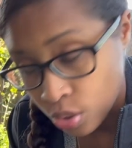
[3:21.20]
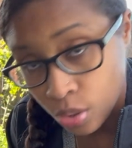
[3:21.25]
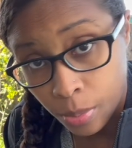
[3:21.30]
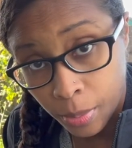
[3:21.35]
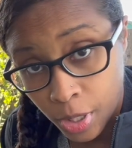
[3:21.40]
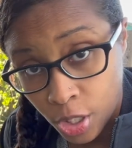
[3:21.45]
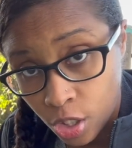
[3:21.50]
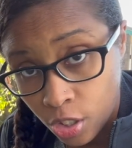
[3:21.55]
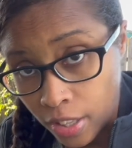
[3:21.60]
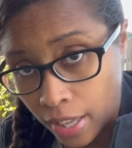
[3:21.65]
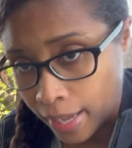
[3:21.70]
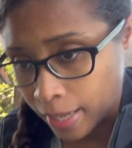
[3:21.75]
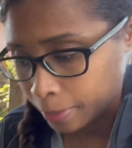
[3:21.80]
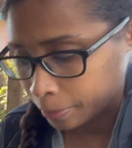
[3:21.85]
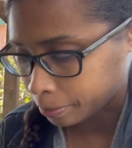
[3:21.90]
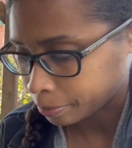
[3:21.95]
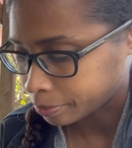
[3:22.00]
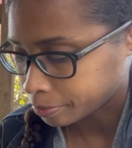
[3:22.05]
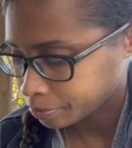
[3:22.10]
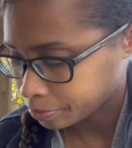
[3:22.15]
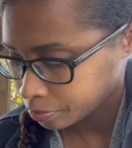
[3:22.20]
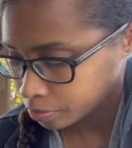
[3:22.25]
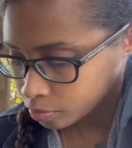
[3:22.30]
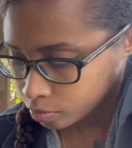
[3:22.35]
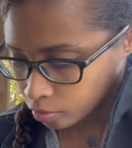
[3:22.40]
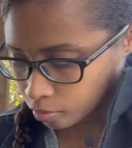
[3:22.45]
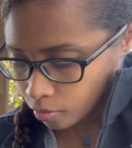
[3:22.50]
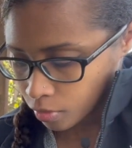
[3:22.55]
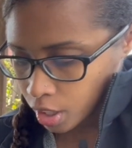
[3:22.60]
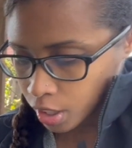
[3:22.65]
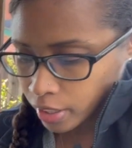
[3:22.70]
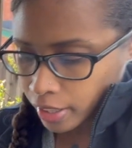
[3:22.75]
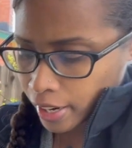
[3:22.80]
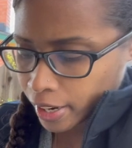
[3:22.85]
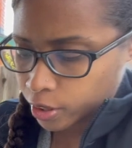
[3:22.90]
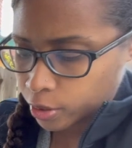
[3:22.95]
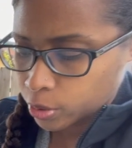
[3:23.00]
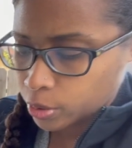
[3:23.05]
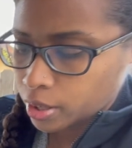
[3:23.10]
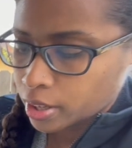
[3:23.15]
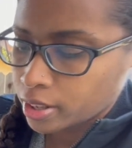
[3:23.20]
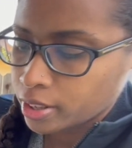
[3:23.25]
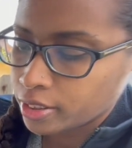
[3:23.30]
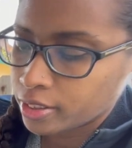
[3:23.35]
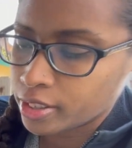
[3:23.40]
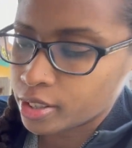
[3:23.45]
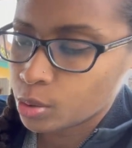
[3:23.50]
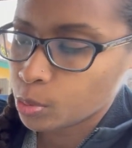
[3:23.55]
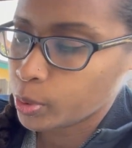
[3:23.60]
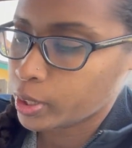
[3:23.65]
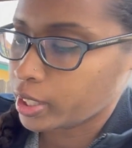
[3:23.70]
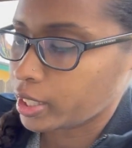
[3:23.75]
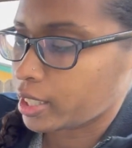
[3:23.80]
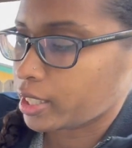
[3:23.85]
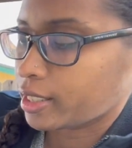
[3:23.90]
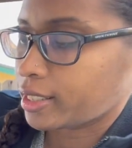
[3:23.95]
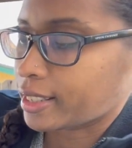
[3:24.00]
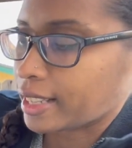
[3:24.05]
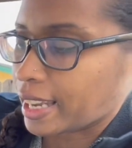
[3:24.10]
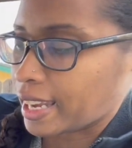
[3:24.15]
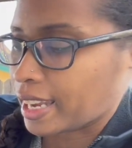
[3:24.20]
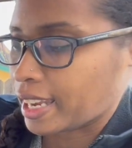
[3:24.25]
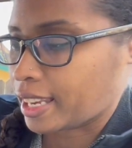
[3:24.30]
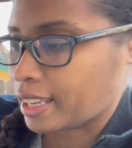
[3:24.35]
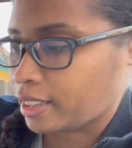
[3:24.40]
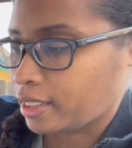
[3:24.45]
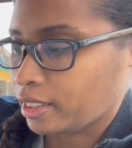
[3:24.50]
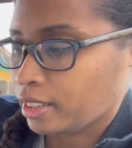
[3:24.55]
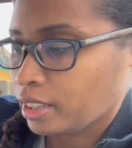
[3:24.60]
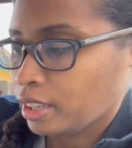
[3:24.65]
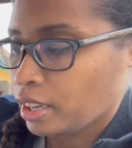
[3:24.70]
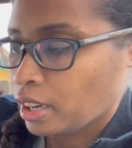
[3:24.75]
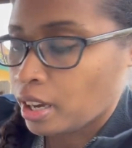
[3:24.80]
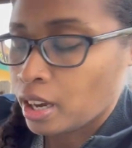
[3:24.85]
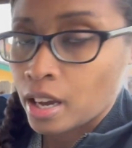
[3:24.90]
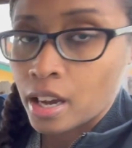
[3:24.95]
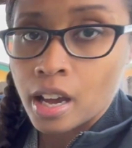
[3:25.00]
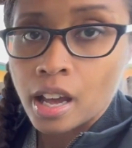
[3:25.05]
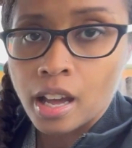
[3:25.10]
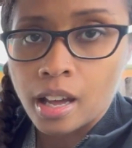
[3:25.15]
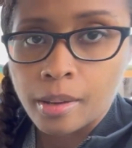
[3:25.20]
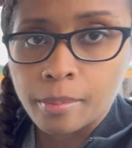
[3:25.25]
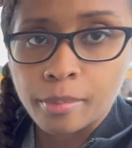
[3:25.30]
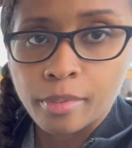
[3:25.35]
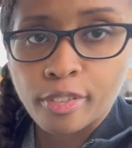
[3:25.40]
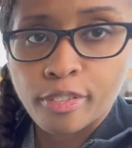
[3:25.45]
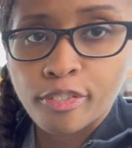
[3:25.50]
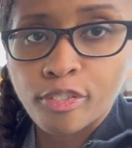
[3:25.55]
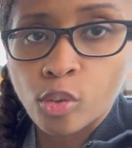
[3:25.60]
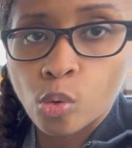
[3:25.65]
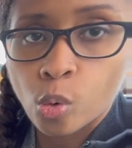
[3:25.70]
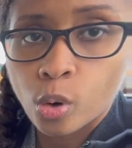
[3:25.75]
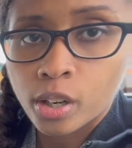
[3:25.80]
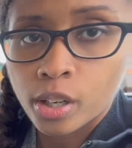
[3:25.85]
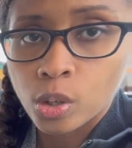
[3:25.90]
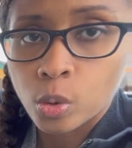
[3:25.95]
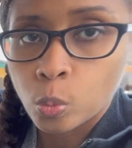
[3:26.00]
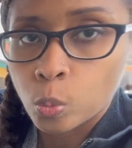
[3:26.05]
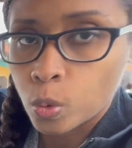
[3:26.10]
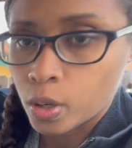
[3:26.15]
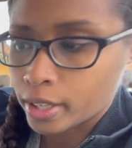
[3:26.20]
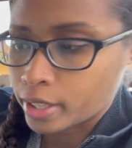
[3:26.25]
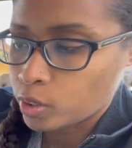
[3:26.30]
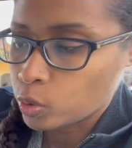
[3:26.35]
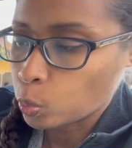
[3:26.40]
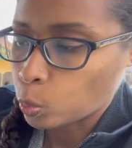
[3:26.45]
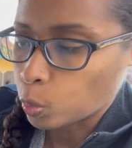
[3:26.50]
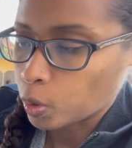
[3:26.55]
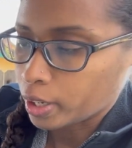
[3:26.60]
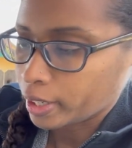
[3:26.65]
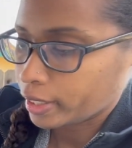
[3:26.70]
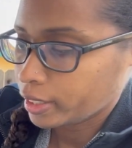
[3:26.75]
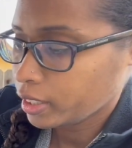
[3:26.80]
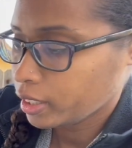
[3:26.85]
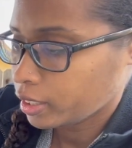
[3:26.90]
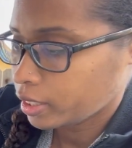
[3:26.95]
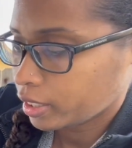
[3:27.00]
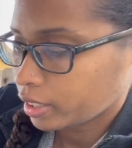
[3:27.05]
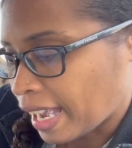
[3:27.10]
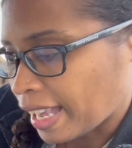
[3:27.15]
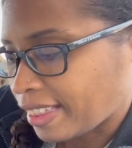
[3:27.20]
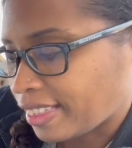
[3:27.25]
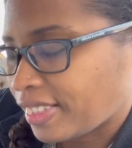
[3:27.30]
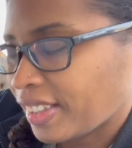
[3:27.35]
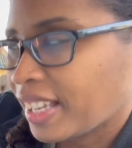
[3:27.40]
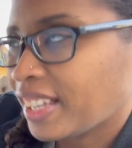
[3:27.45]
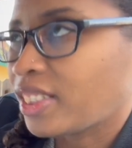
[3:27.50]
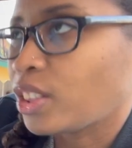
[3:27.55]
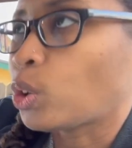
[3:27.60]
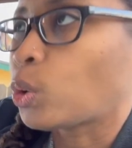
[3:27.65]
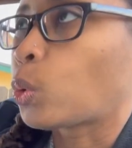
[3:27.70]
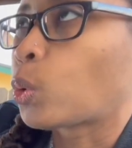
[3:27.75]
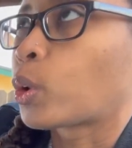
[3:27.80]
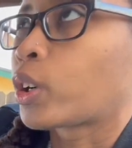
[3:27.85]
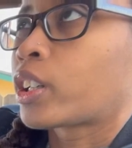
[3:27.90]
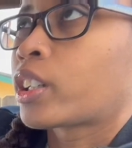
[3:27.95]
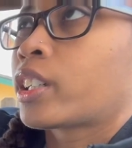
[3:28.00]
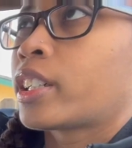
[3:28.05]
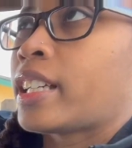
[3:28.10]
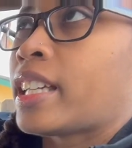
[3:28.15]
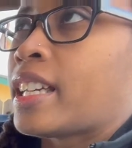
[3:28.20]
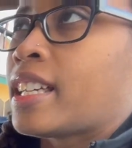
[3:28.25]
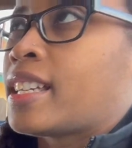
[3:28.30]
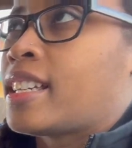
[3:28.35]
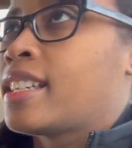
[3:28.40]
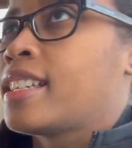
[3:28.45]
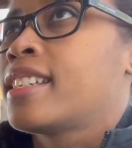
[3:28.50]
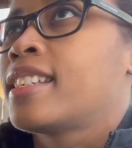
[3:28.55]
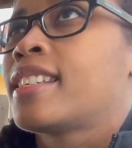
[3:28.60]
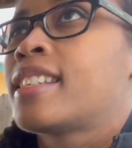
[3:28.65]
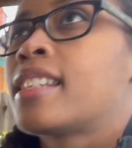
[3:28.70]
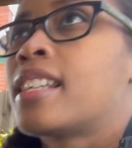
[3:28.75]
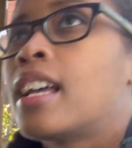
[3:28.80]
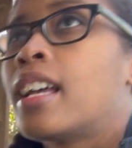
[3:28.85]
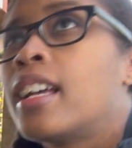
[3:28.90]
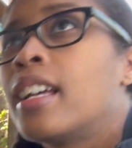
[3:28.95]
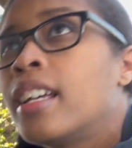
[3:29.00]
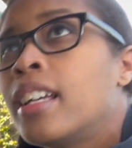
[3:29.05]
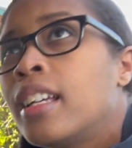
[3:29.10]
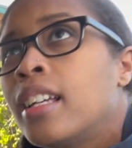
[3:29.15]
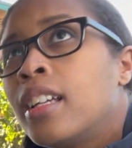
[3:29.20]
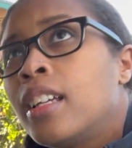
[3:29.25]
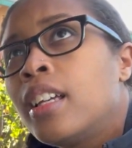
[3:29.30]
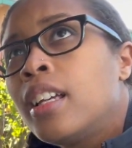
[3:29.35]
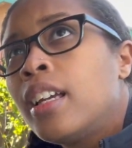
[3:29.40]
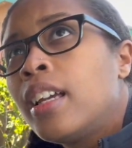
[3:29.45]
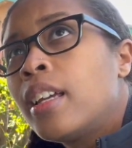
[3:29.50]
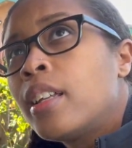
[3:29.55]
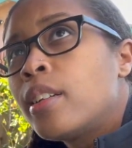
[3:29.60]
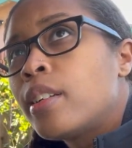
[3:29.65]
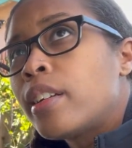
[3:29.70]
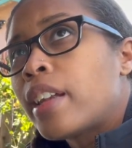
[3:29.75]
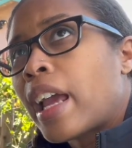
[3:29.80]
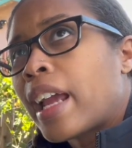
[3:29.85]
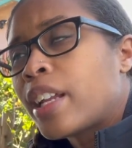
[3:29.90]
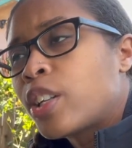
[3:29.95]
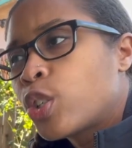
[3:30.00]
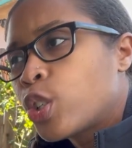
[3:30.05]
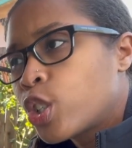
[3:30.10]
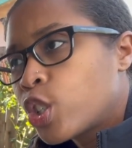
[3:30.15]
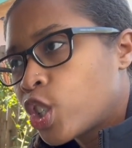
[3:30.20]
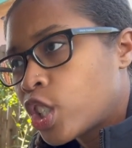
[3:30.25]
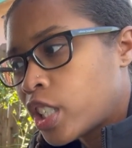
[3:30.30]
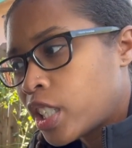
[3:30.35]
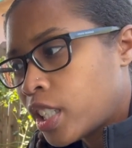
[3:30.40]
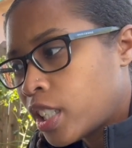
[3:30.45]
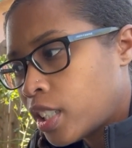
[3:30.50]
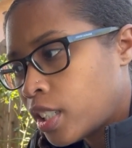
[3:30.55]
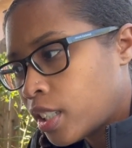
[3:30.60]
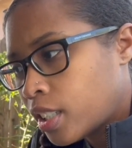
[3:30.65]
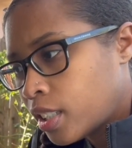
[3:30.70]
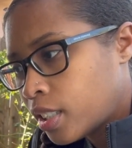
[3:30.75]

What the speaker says: I'm going to do that. Now, this one is a 4-1-1. I think the order is nitrogen.